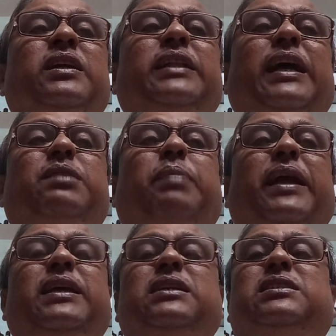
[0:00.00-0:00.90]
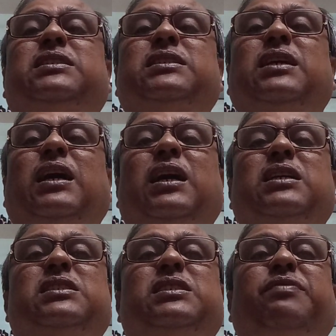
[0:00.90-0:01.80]
that barriers are
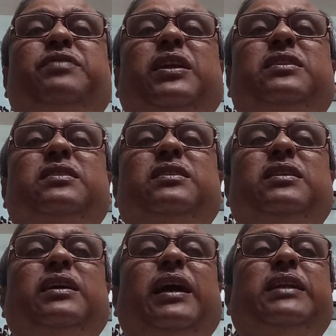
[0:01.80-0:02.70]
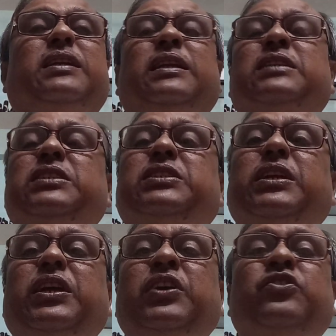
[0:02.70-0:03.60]
shifted at
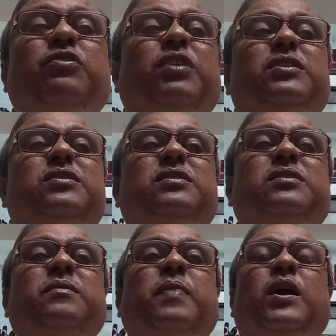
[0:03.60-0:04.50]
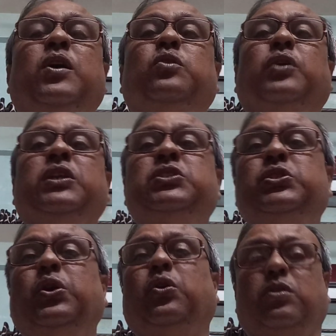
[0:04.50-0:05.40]
necessary intervals to
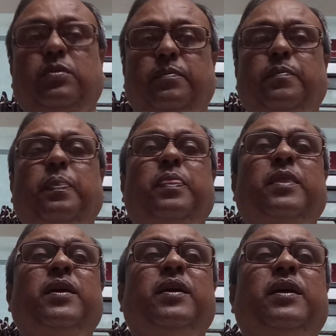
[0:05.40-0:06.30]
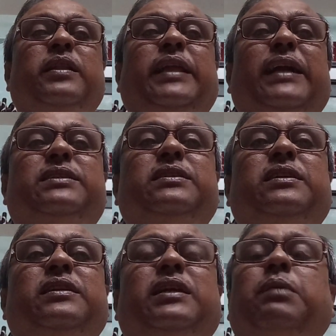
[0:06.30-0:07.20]
ensure that
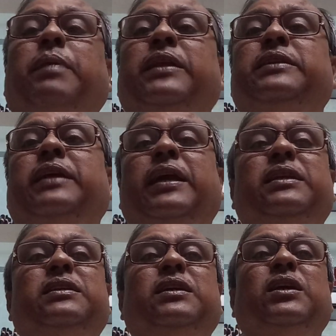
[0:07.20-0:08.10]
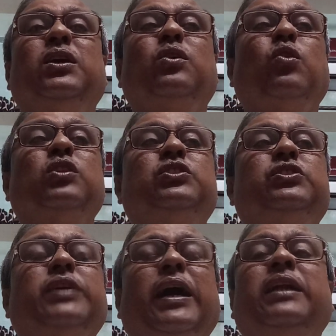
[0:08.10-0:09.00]
they are maintained
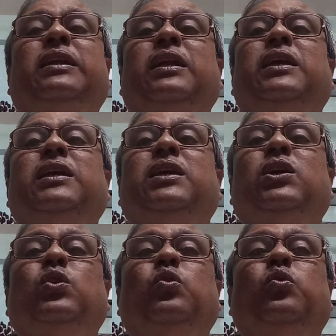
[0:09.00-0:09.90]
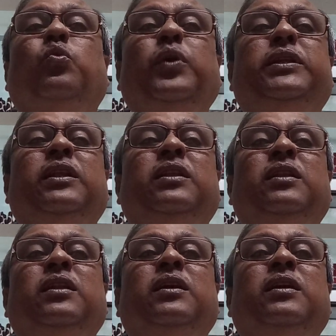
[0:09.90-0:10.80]
constantly within
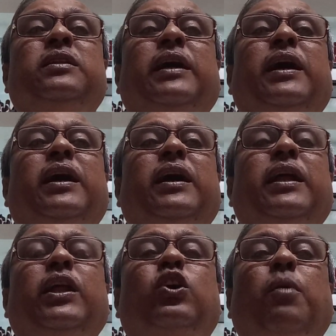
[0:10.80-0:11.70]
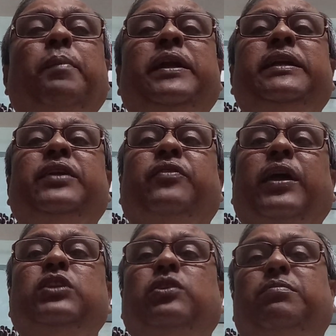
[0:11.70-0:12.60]
the recommended
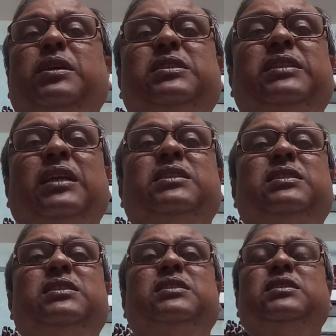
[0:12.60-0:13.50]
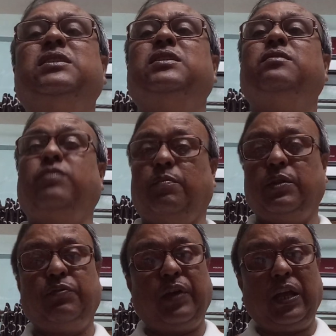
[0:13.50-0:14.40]
range of distance from
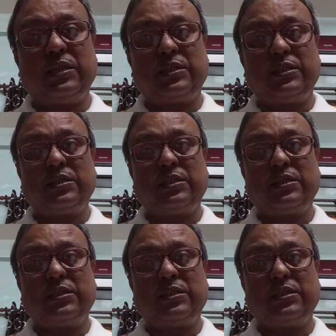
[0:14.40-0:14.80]
the face